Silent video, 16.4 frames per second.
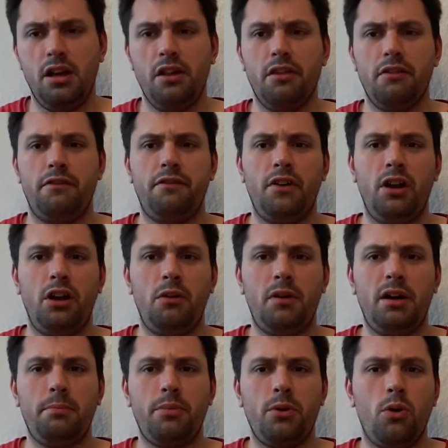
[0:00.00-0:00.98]

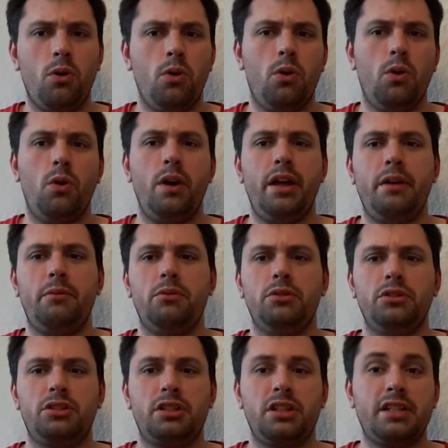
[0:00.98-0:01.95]
follow-up, or it
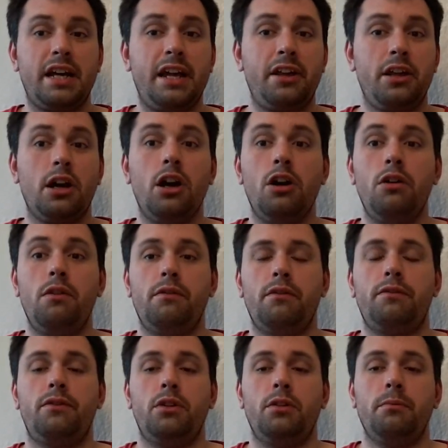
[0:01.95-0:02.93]
was to take over
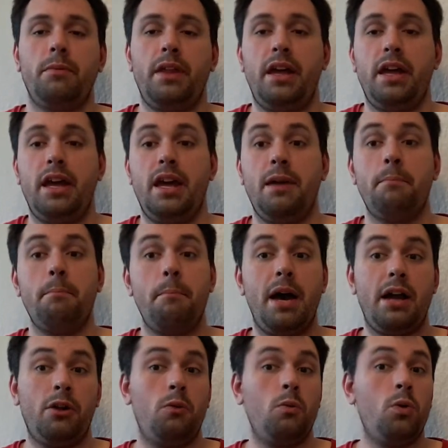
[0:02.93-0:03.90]
from their
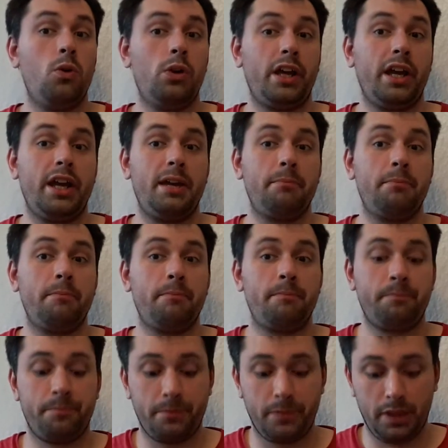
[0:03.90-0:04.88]
Man of War game,
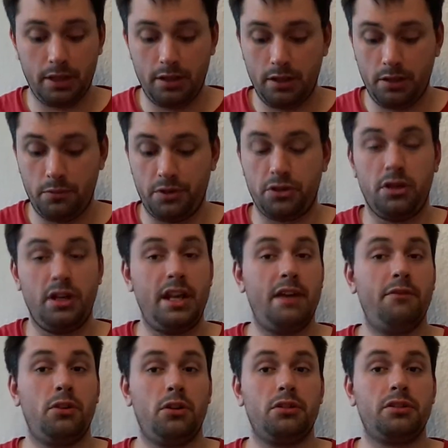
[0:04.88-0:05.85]
which I
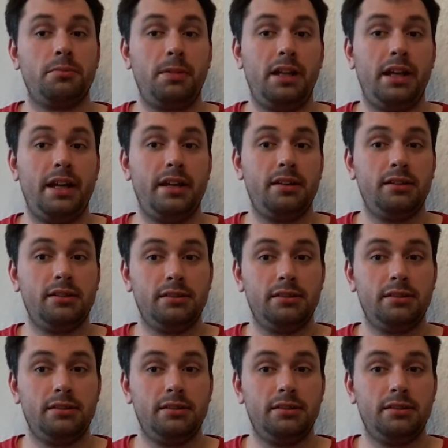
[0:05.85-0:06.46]
never got to play.